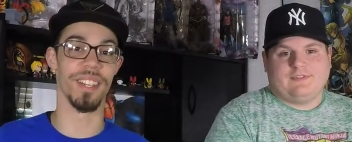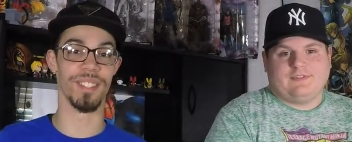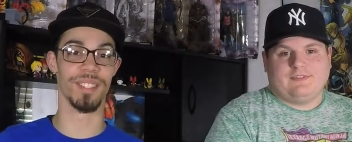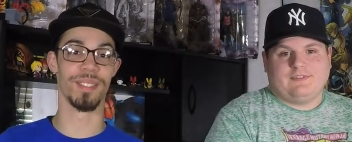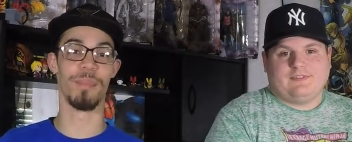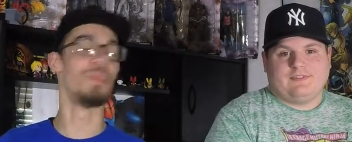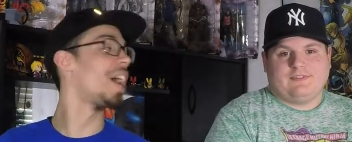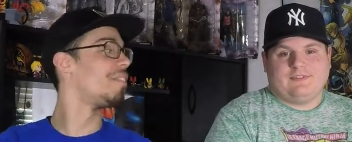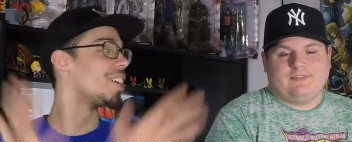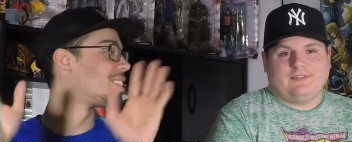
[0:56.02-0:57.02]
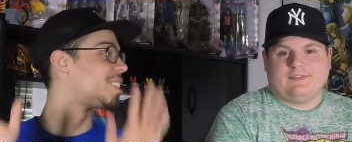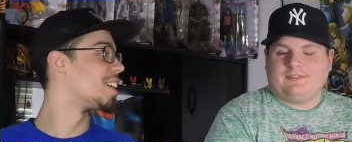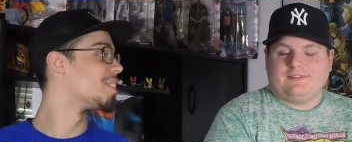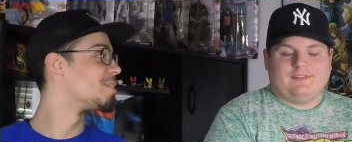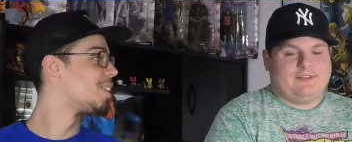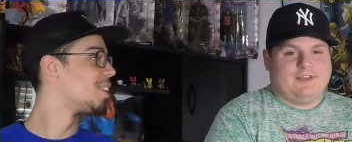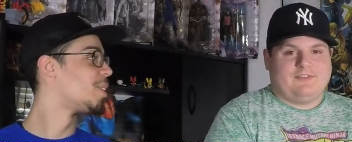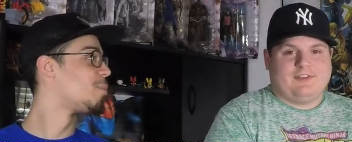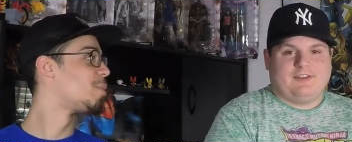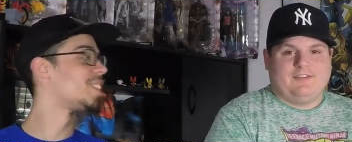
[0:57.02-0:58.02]
Speaker 1: is. I'm not even gonna say it.
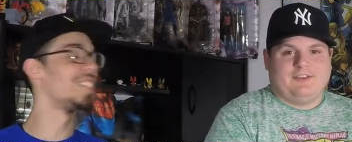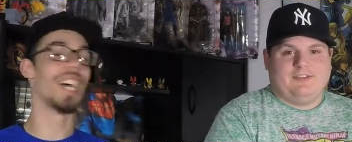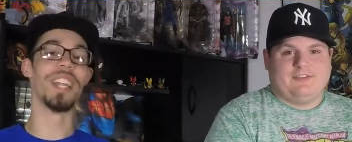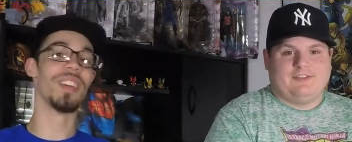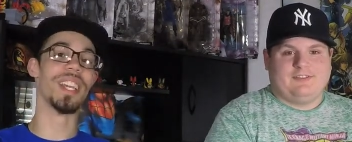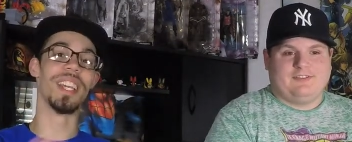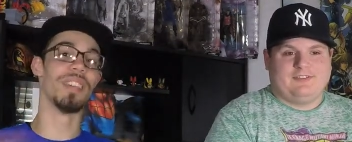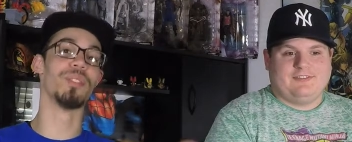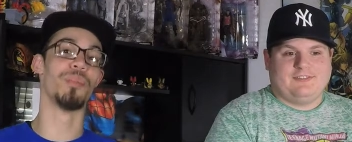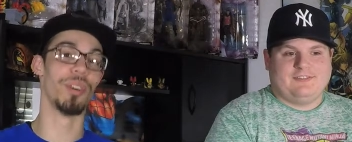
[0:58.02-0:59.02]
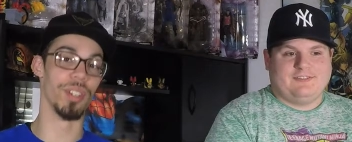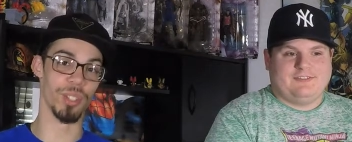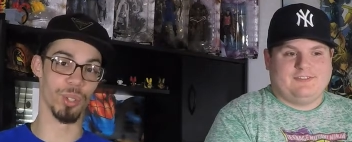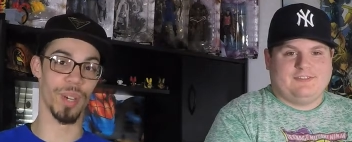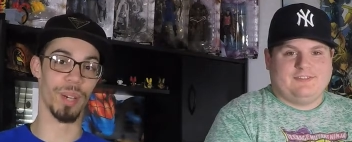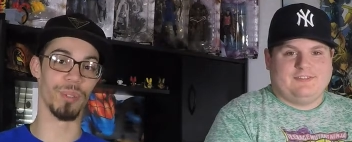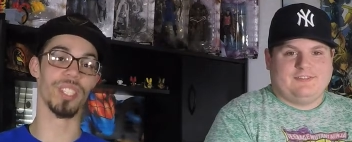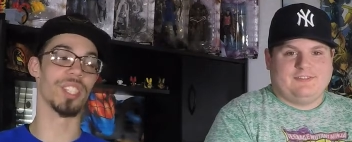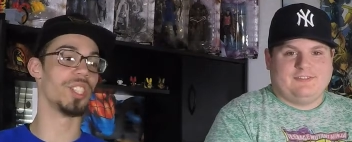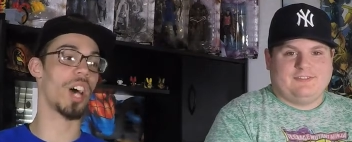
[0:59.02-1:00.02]
We're just it. not even gonna give spoilers away. We're
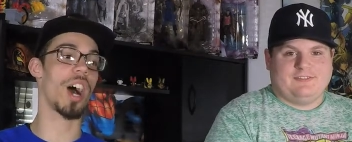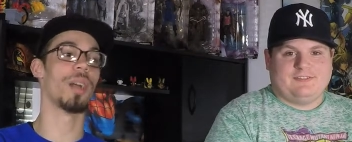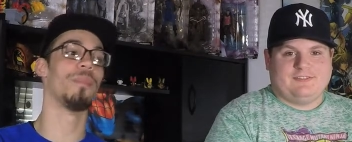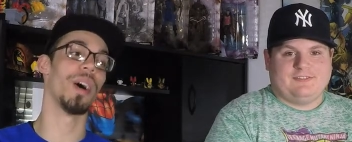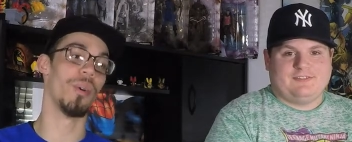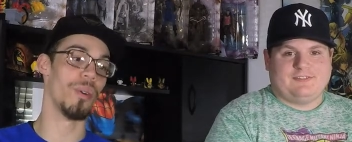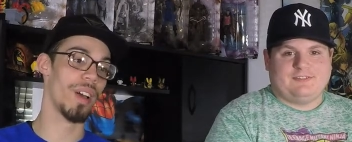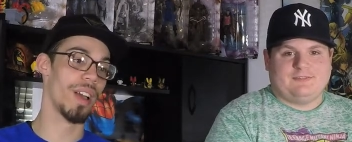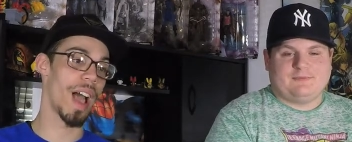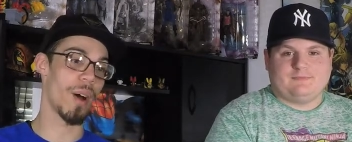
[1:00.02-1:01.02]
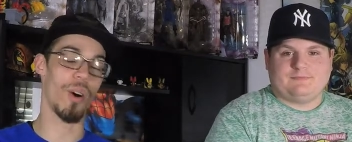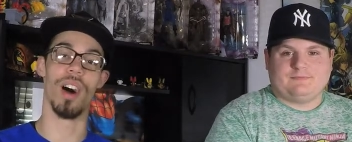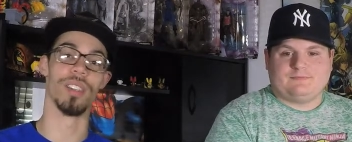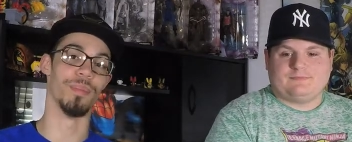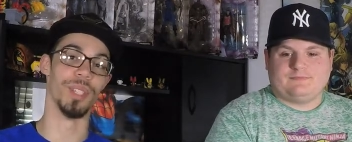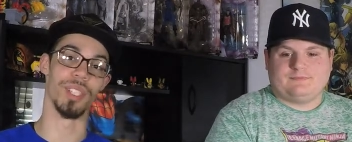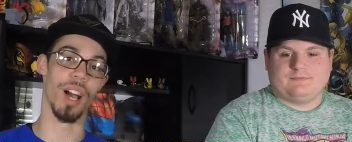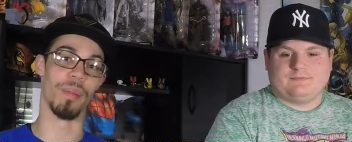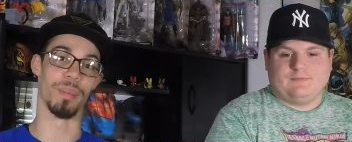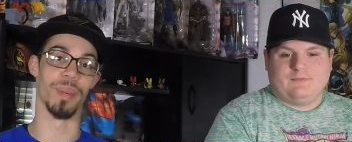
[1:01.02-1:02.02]
just gonna talk about how awesome this
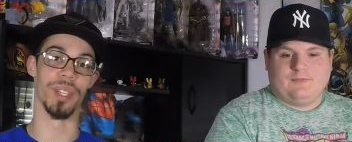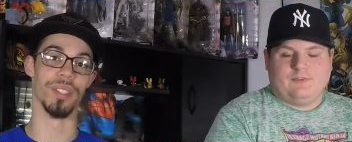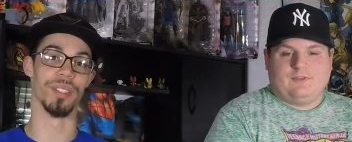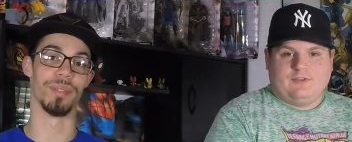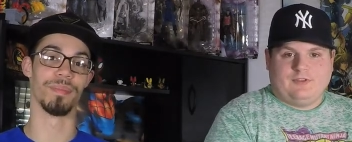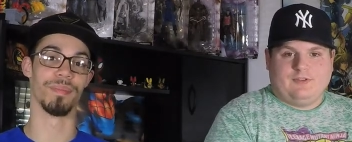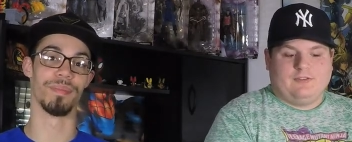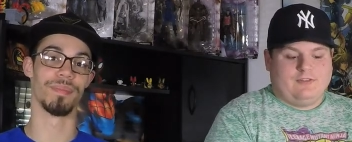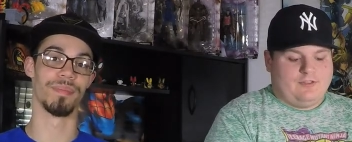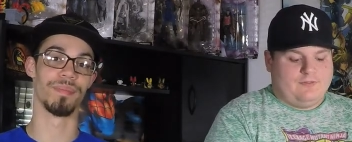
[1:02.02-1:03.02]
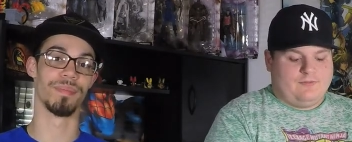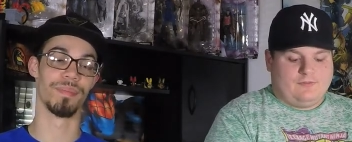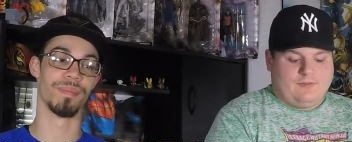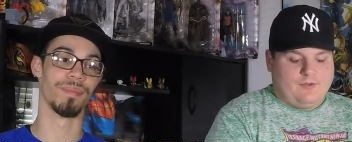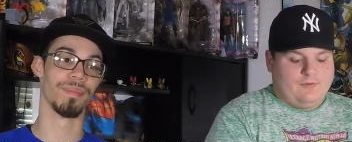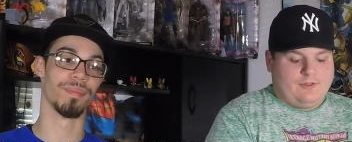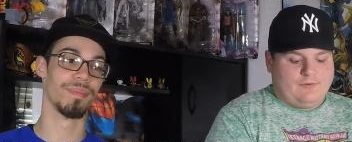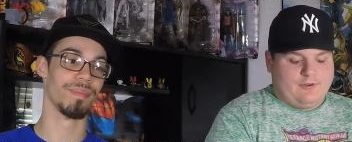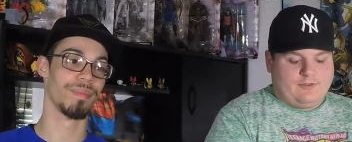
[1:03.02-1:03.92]
comic book is.
Speaker 2: Yeah, it, it really was